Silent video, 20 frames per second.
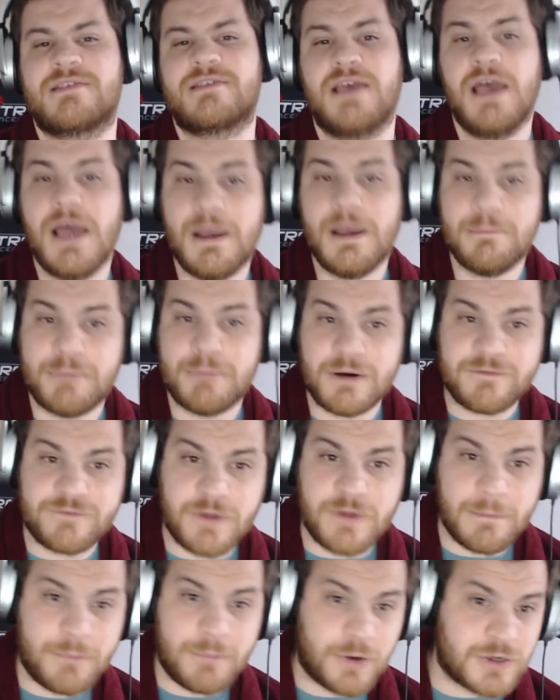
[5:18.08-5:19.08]
But for a
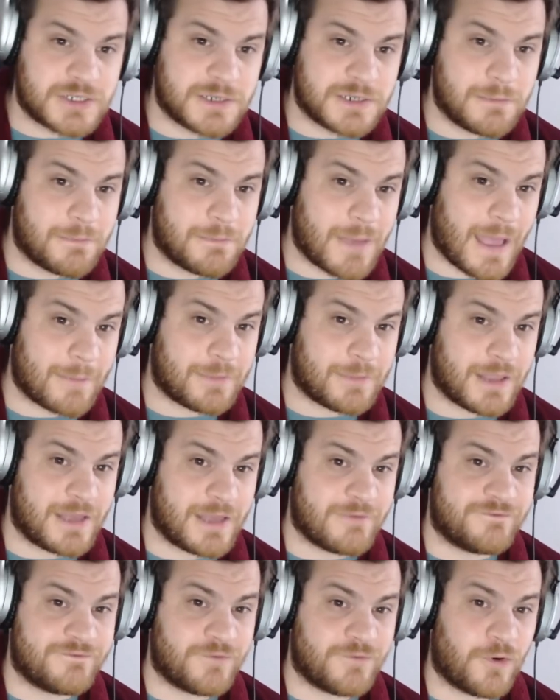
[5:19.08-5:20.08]
pushing back play on
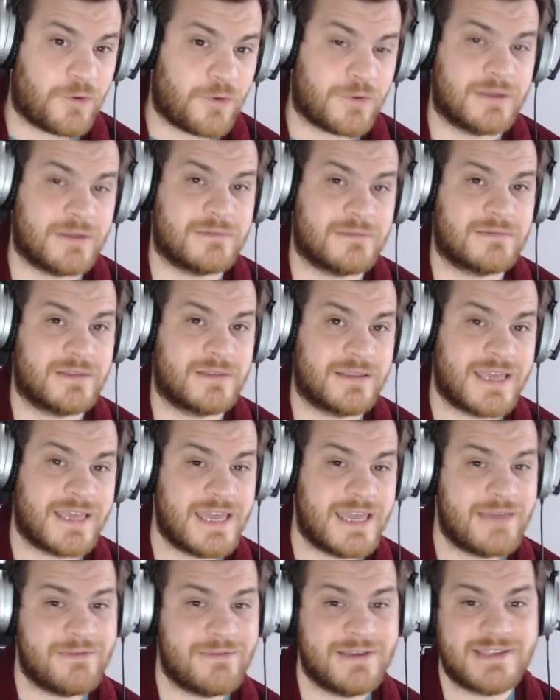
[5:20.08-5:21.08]
Foran, the
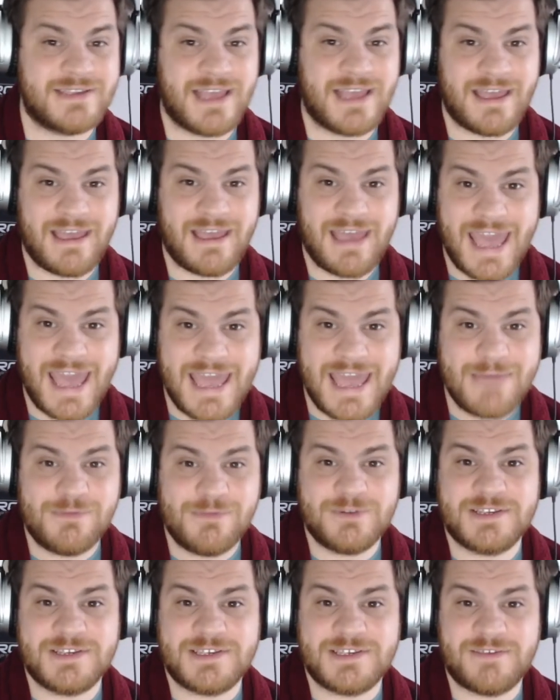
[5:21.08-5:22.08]
Kiwis able to
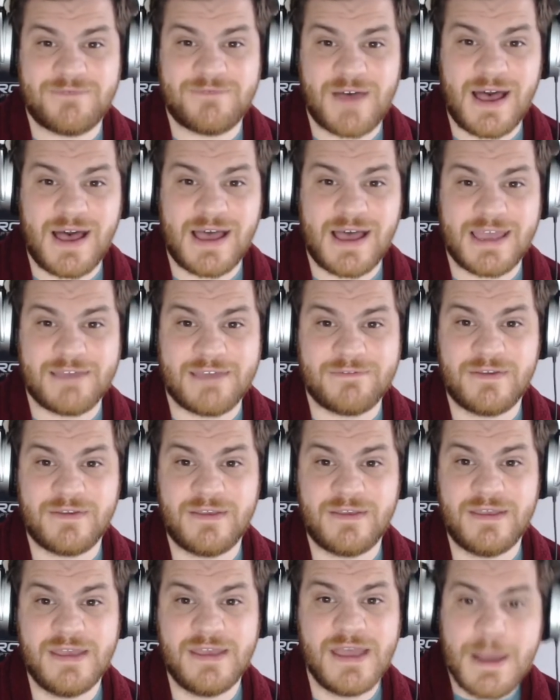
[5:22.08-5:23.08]
survive.
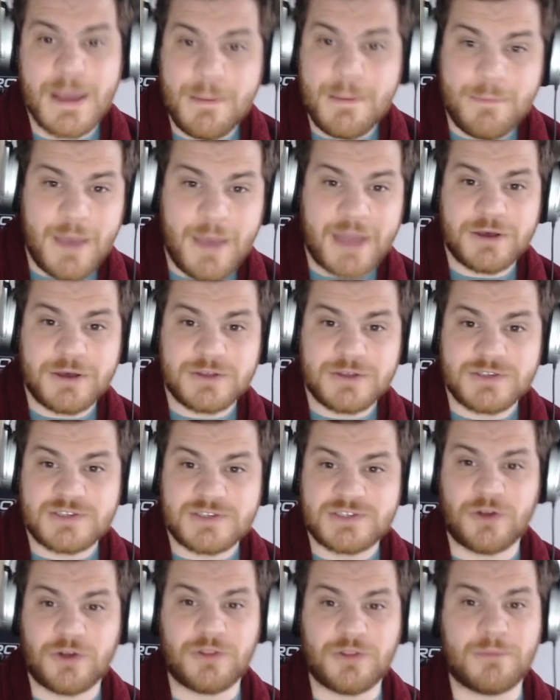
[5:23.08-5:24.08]
Ben Hunt
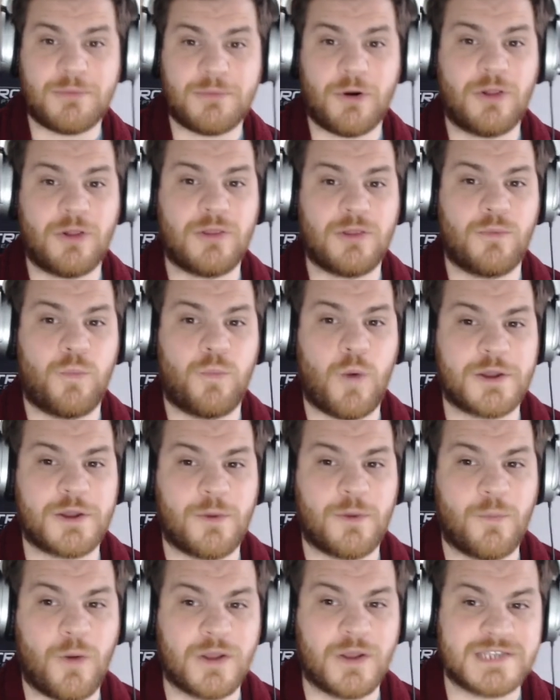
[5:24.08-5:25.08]
stole the ball
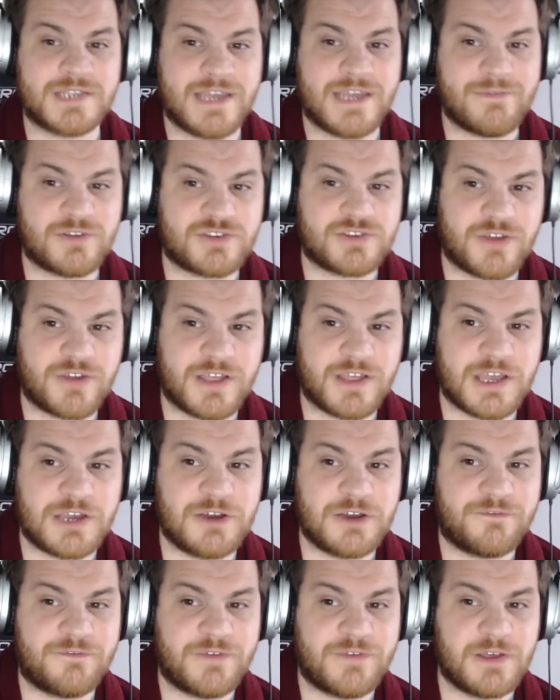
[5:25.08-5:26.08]
one-on-one to give Australia good
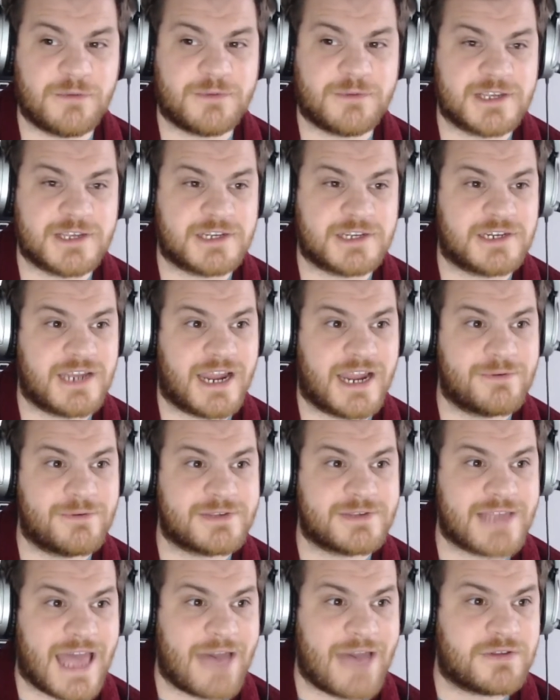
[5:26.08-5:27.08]
field position, and it was
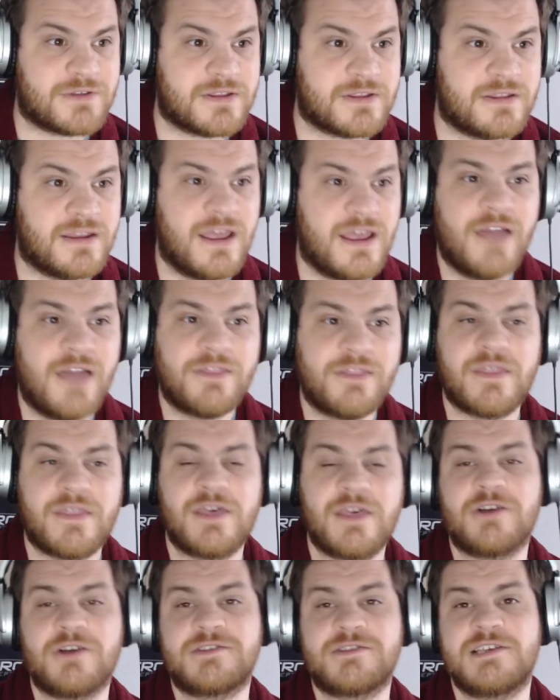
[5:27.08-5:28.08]
evident that the
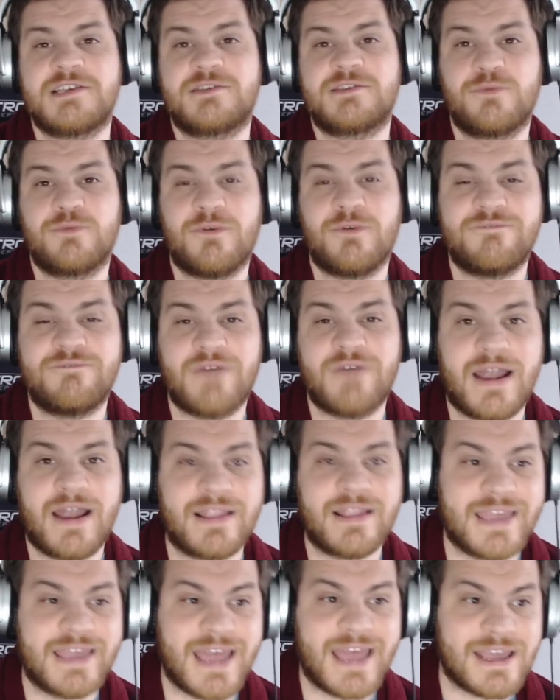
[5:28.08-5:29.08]
Aussies were finally
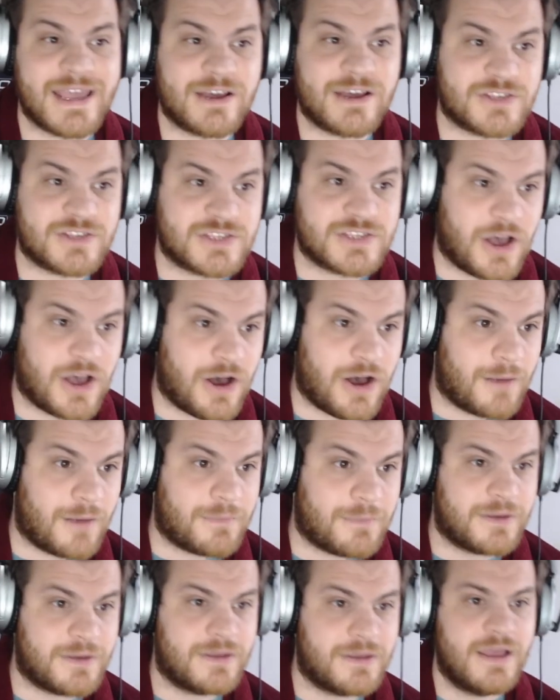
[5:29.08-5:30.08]
getting on top.
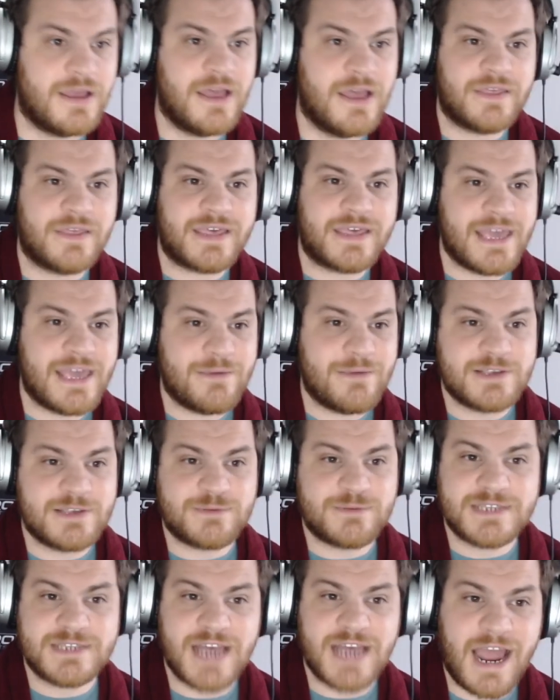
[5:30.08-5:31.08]
The Kiwis were
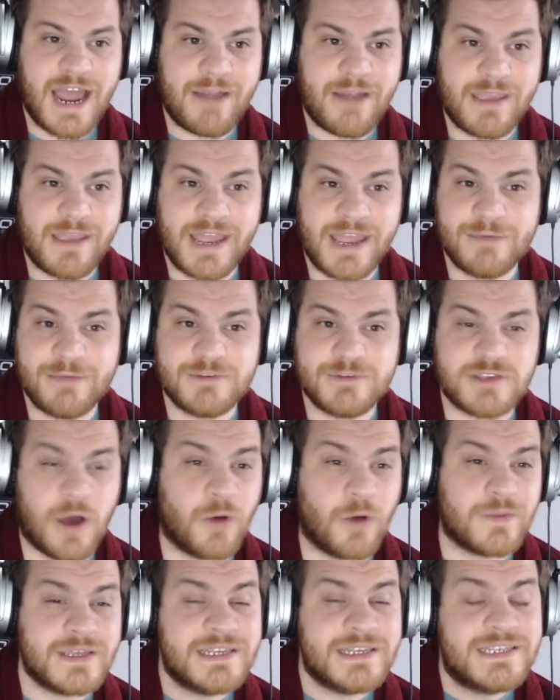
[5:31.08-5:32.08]
tiring, and it was
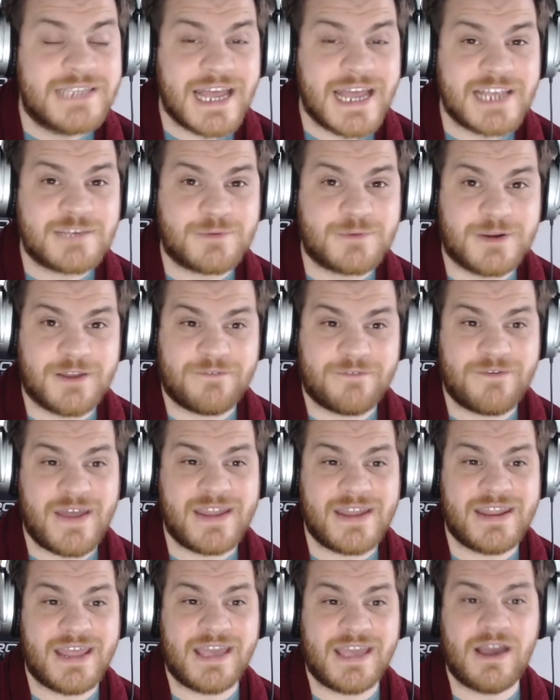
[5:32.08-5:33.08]
only desperate
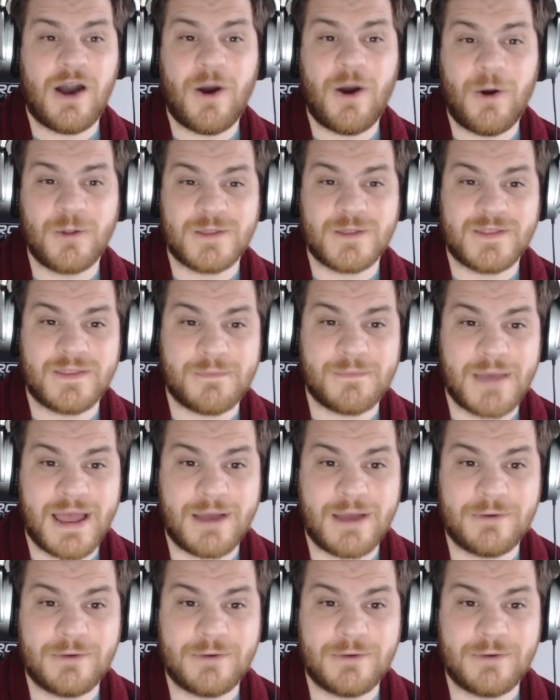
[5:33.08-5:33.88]
defending holding them out.